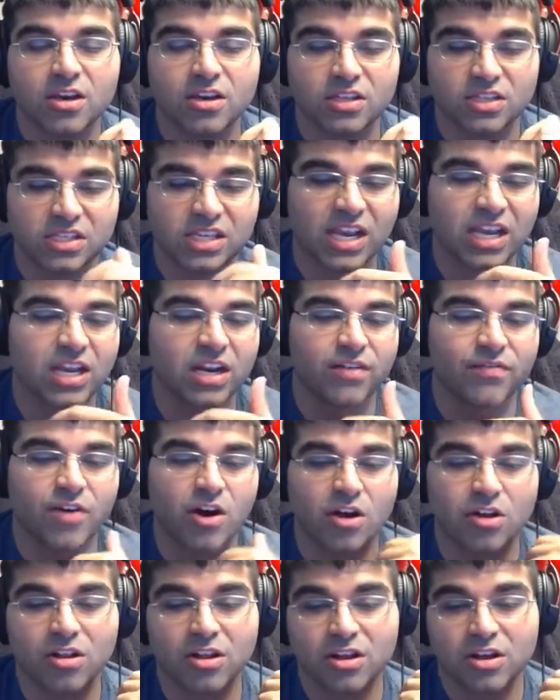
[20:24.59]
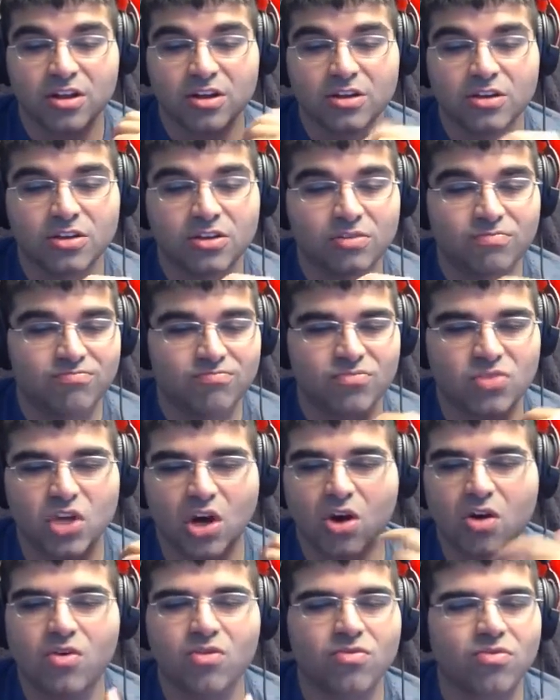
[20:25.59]
Second of all,
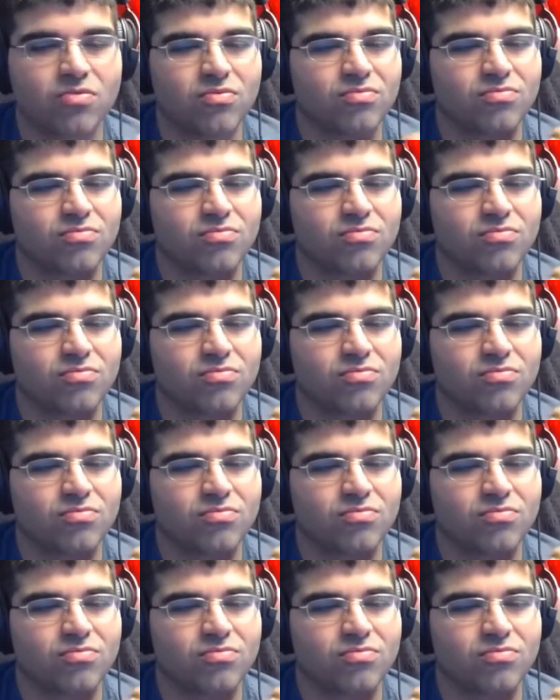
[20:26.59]
don't